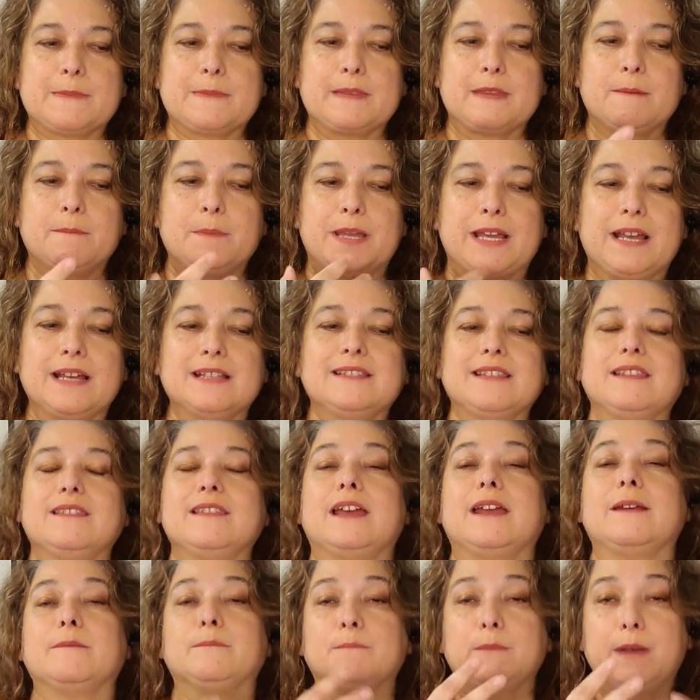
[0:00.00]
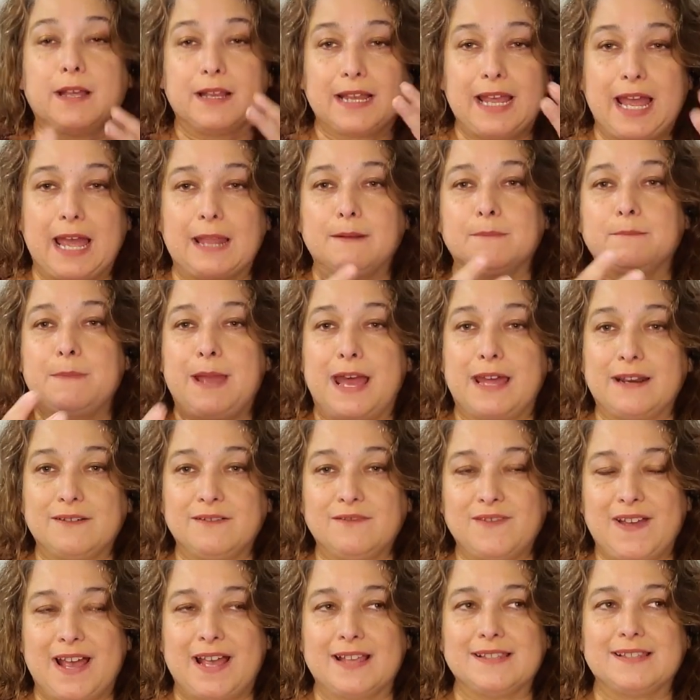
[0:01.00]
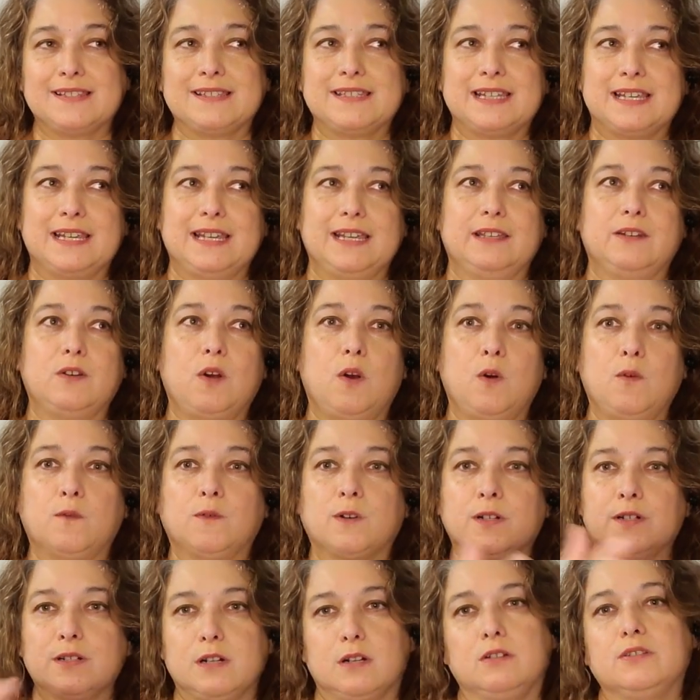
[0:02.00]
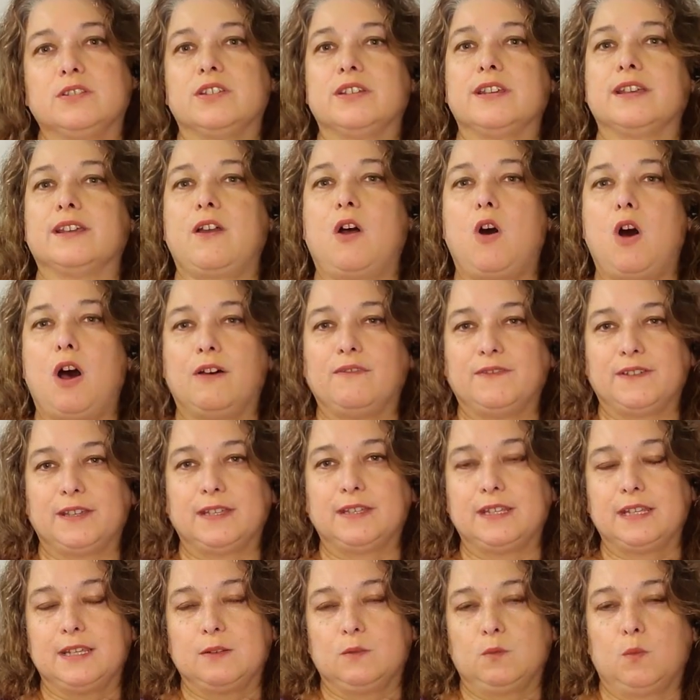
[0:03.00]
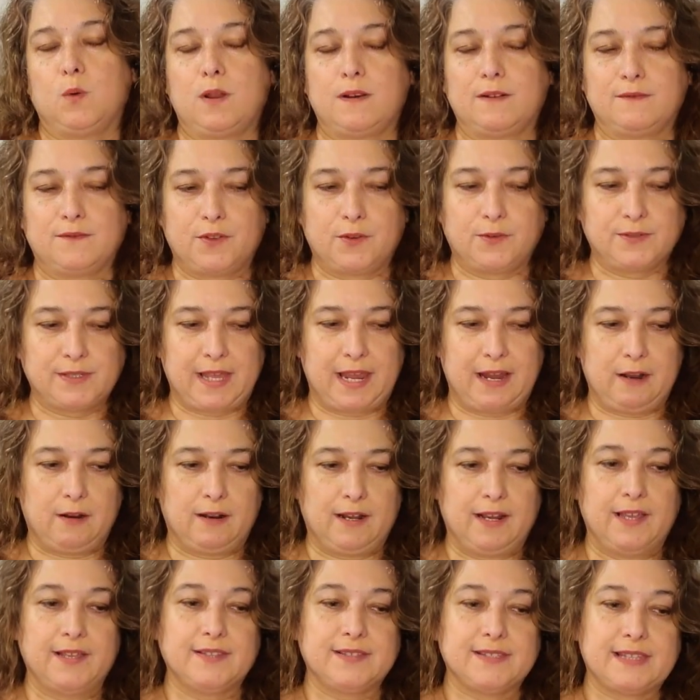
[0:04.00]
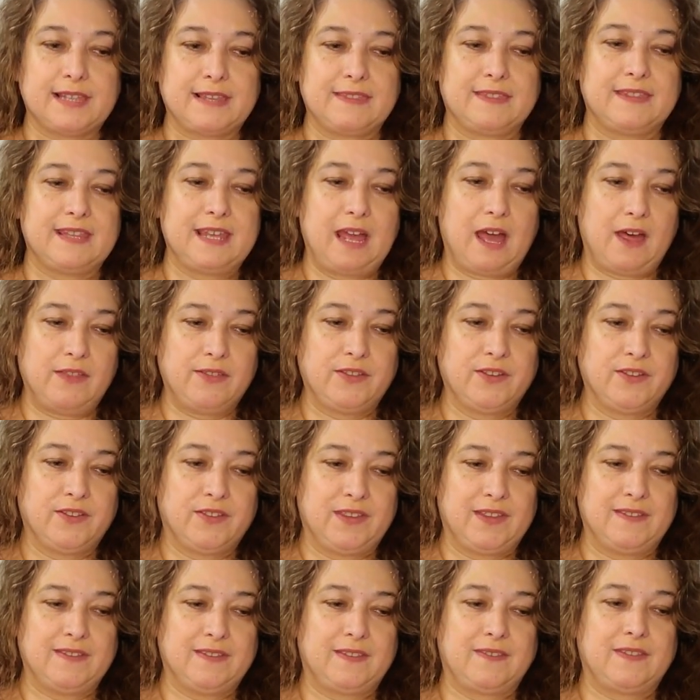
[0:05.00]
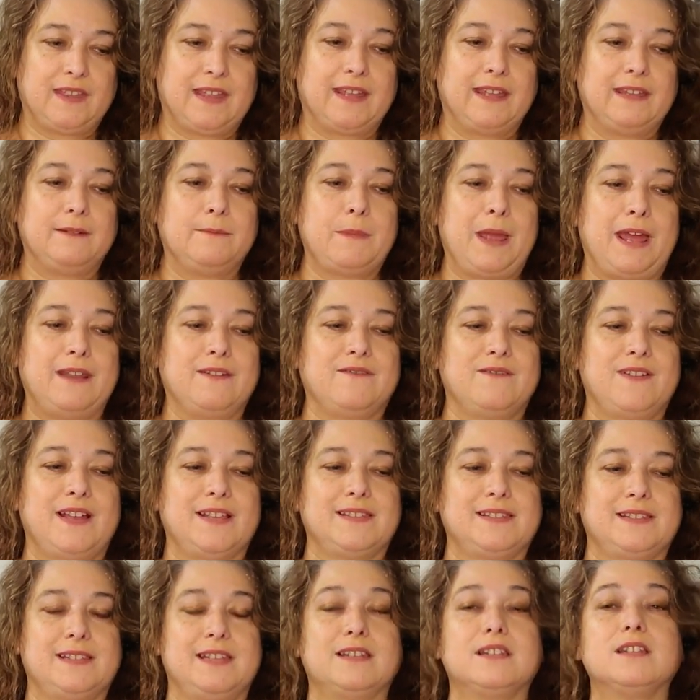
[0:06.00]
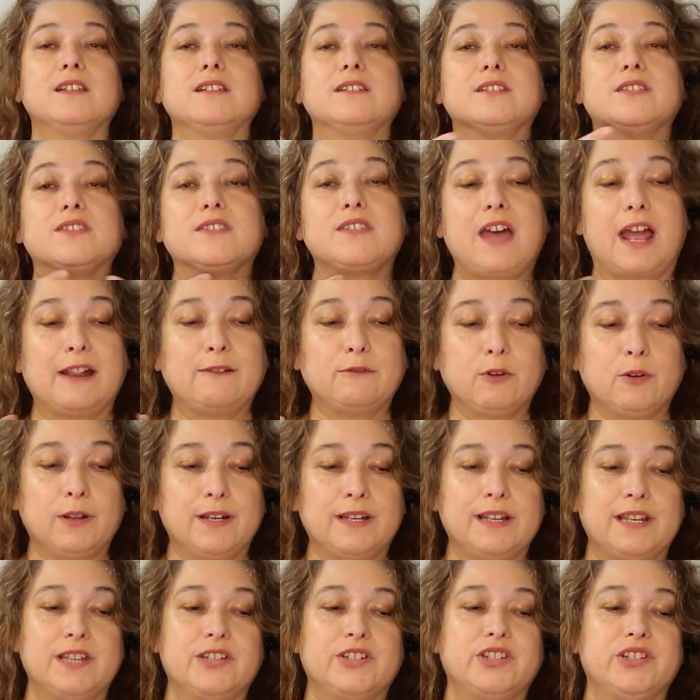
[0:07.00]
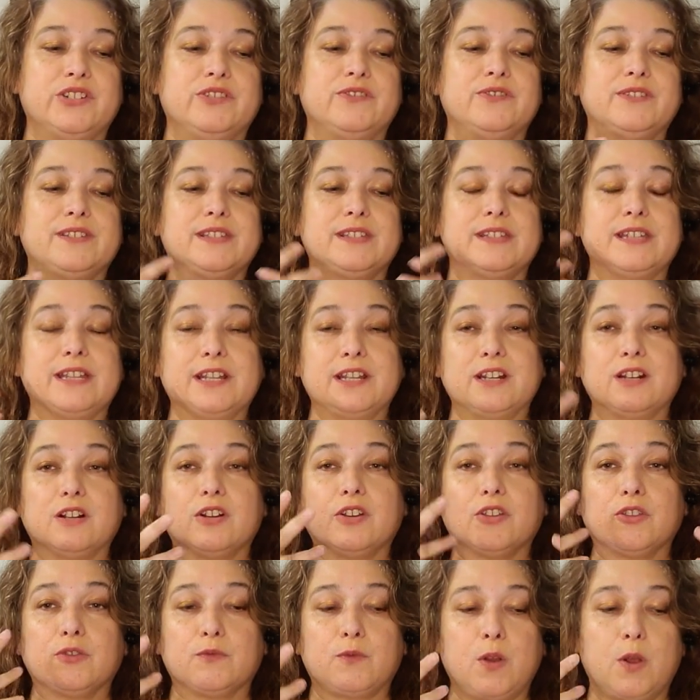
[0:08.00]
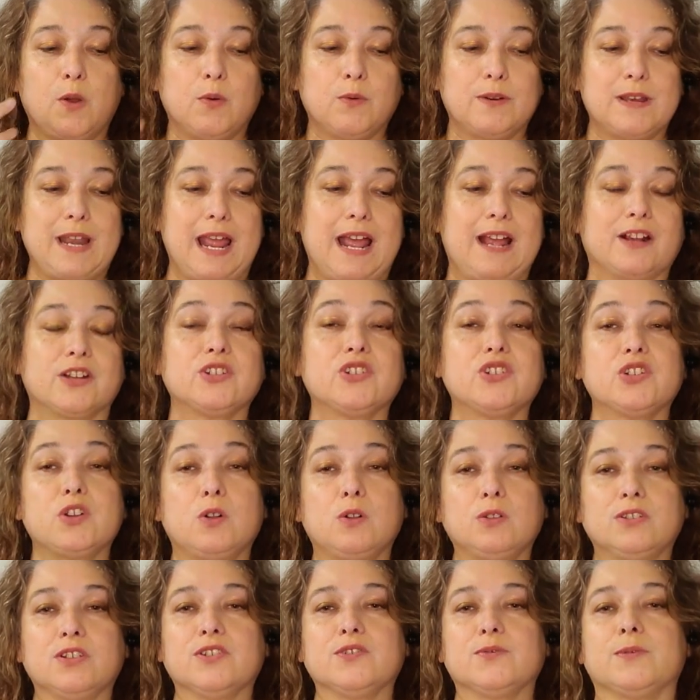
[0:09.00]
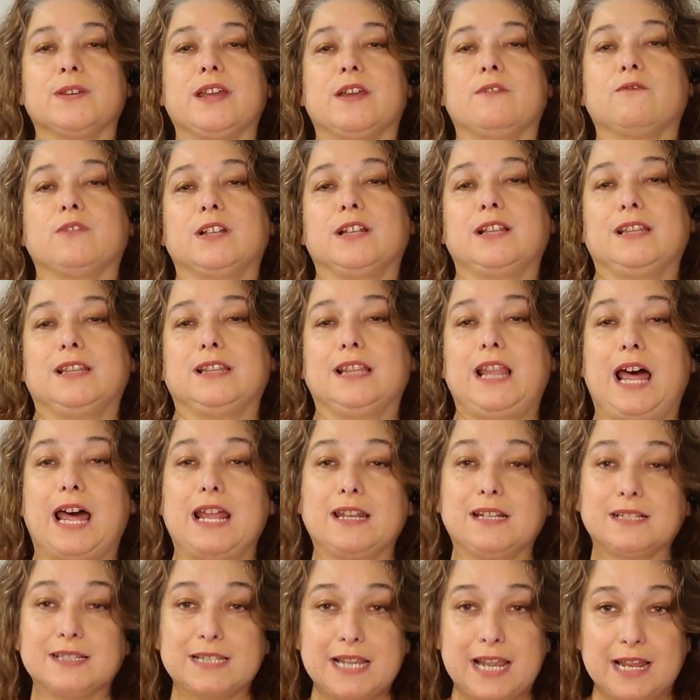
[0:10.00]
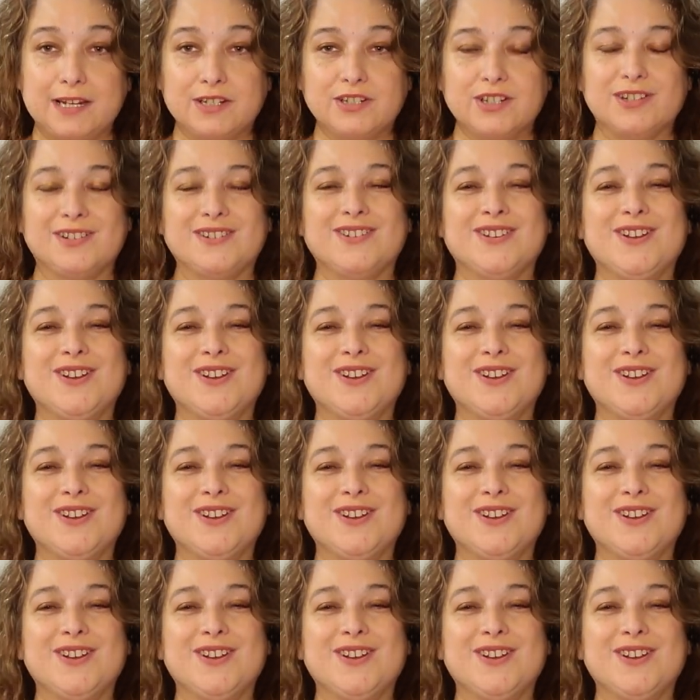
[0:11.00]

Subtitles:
because then they again manifest in overindulging often in one of those areas. The other thing that they can manifest in is thyroid issues in ear, throat, neck, shoulders. We get a lot of tension,